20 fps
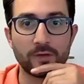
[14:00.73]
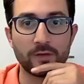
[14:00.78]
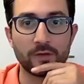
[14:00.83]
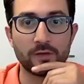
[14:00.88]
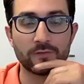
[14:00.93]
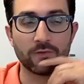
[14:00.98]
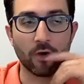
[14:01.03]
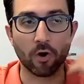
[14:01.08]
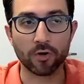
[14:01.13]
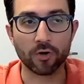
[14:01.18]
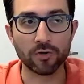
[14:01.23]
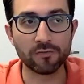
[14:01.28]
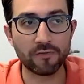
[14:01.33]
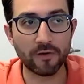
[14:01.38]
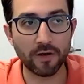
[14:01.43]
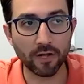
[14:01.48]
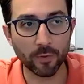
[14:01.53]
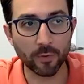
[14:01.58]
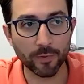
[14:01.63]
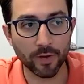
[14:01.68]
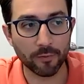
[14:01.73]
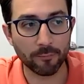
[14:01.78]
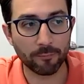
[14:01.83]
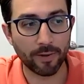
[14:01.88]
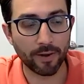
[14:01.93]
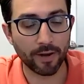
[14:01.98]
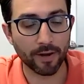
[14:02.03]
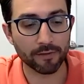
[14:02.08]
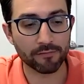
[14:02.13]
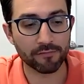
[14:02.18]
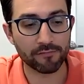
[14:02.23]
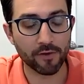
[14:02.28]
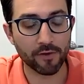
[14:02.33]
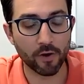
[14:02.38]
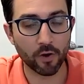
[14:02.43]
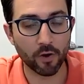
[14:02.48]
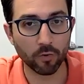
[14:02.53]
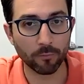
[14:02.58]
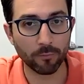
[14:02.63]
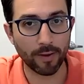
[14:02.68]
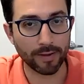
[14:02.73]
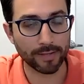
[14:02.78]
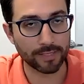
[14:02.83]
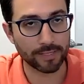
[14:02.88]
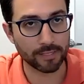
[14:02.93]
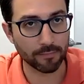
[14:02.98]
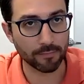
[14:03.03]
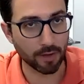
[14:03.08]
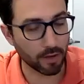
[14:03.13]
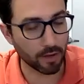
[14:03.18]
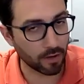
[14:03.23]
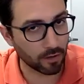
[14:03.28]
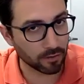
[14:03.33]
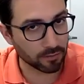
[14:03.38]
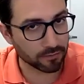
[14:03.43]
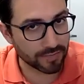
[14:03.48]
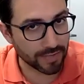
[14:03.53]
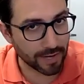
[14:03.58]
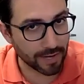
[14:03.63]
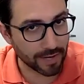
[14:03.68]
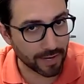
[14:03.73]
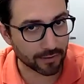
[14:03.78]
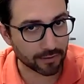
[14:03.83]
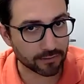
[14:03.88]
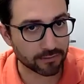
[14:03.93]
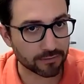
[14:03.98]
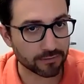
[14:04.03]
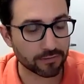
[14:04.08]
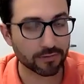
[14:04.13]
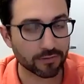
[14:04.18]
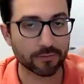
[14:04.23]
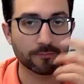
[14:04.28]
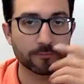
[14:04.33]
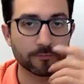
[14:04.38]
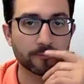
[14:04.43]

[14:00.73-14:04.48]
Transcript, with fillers: So are you following up by phone, by email, text?